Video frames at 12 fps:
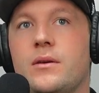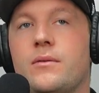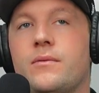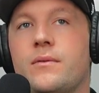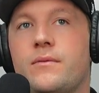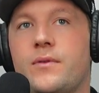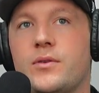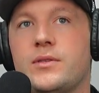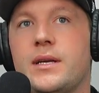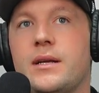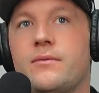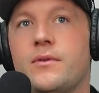from
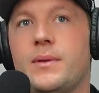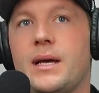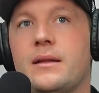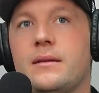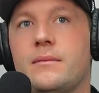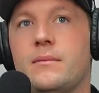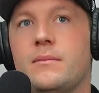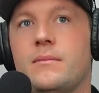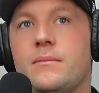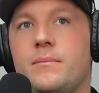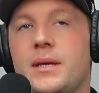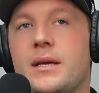firsthand from that
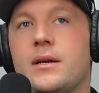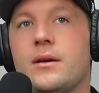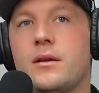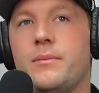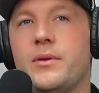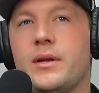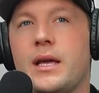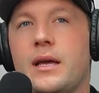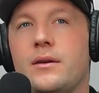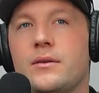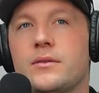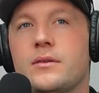being good
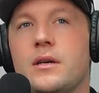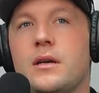communicators,